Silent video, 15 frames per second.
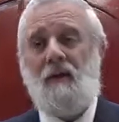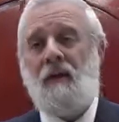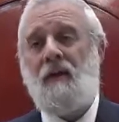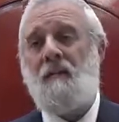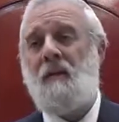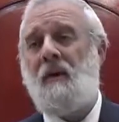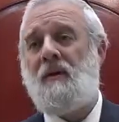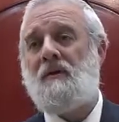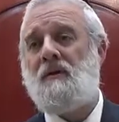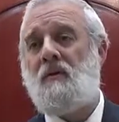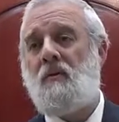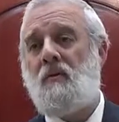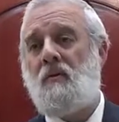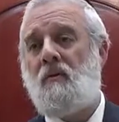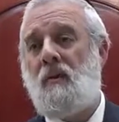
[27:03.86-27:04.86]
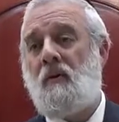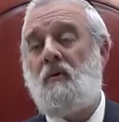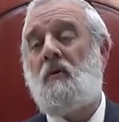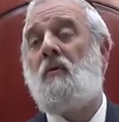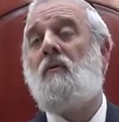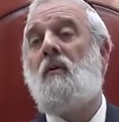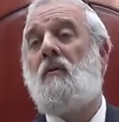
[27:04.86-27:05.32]
that they may listen to you. Now,
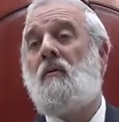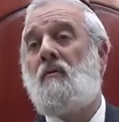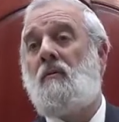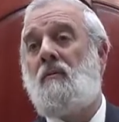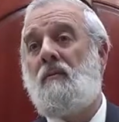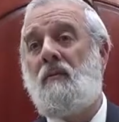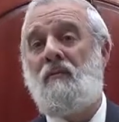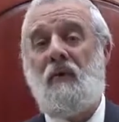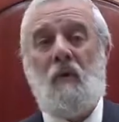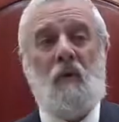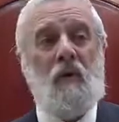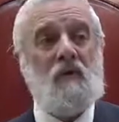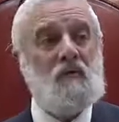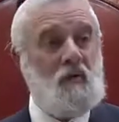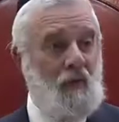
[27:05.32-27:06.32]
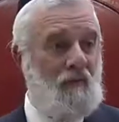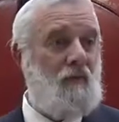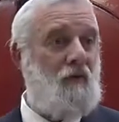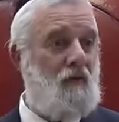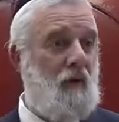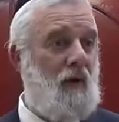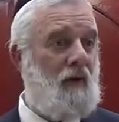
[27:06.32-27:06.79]
you don't know if they will, so you have
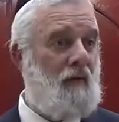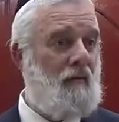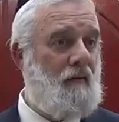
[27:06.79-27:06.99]
to try.